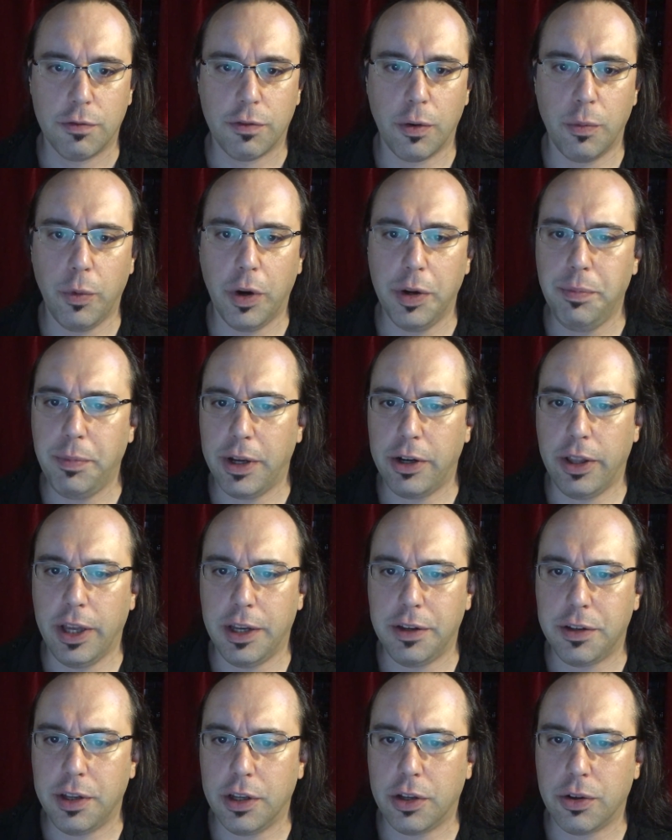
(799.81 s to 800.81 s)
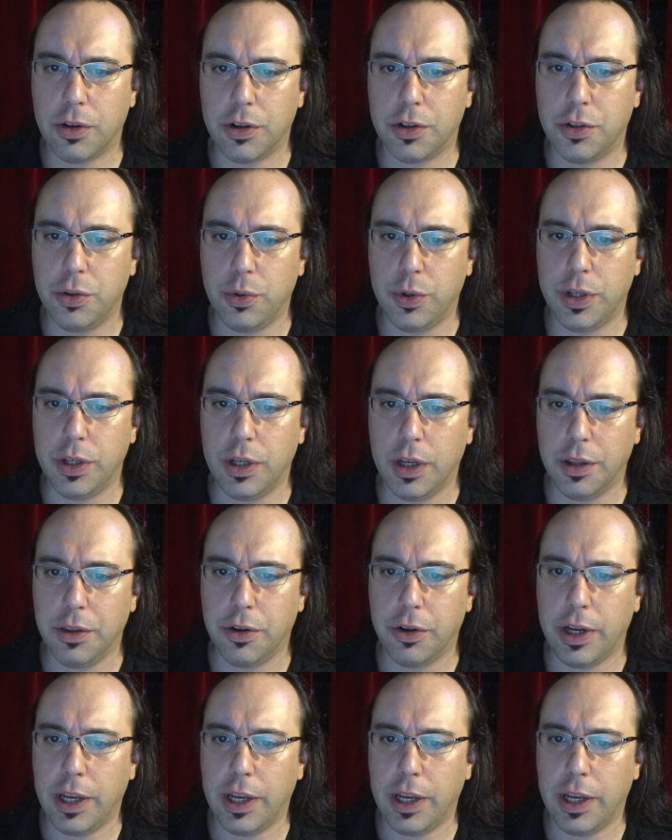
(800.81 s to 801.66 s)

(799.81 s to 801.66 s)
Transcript: From one metalhead tinker to another,